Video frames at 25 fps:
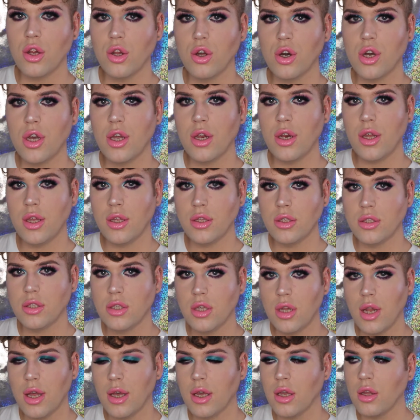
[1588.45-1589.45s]
looking
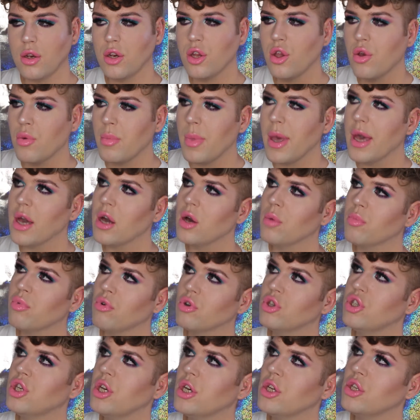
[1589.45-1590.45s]
into like new makeup
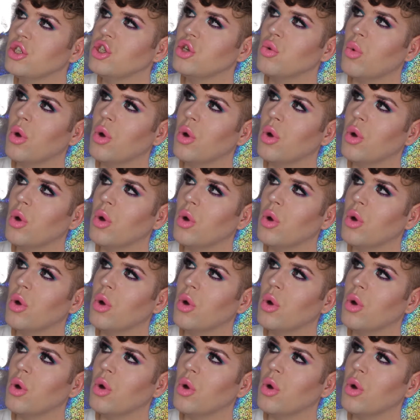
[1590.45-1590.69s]
brushes,